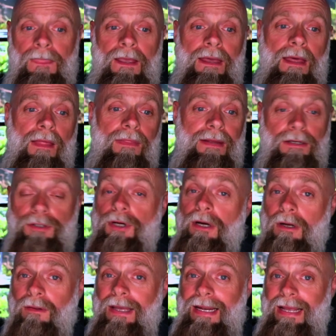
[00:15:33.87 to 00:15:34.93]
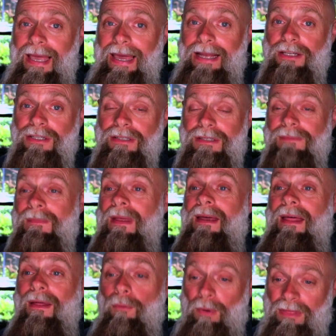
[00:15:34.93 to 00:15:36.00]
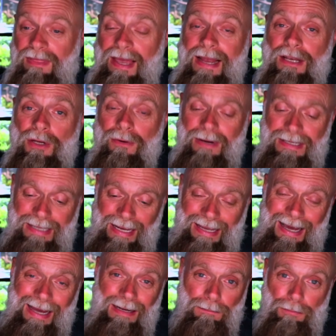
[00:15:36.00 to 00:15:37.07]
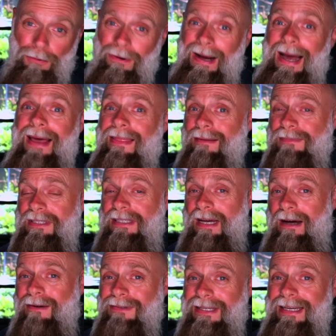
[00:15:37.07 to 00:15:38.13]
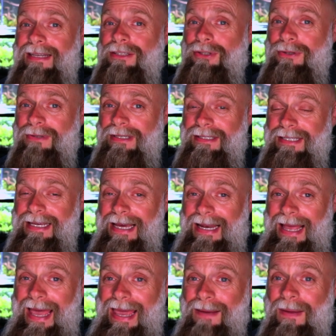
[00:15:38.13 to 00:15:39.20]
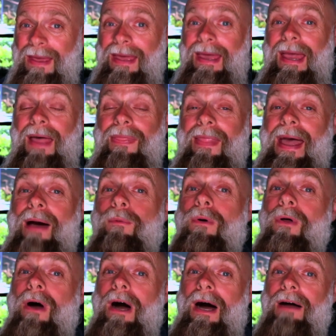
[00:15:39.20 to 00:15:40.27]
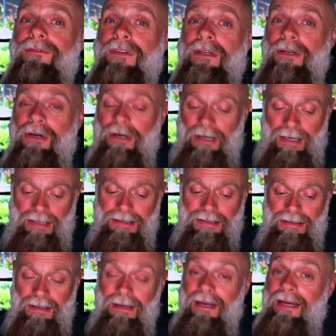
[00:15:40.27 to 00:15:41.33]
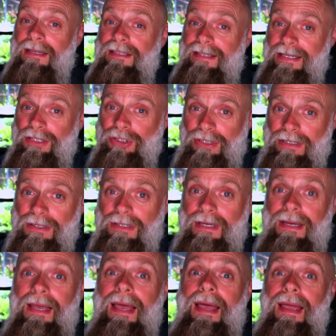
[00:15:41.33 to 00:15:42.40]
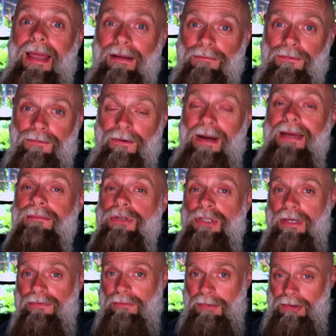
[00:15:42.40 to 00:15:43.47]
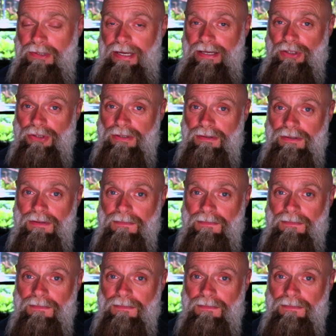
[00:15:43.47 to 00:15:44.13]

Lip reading: The intercalating agents, what they do is they kind of pry themselves into the DNA, and that will often cause additions and frame shift mutations.